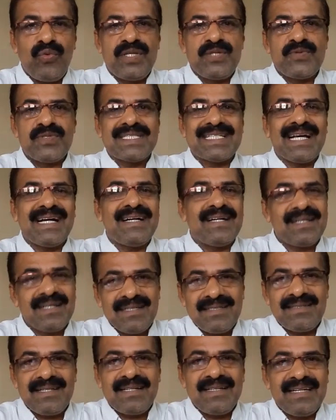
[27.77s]
which was
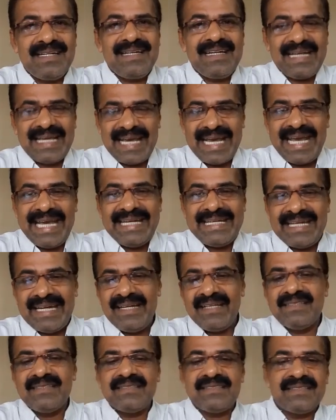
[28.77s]
written in
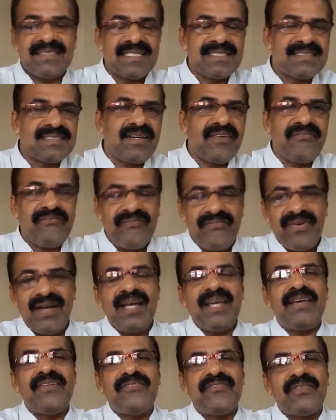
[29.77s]

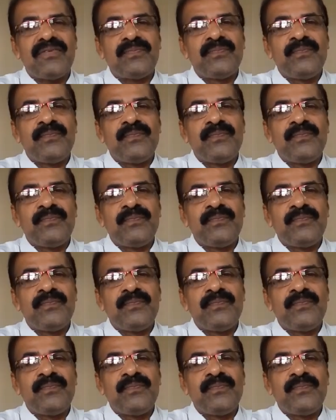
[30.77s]
1865.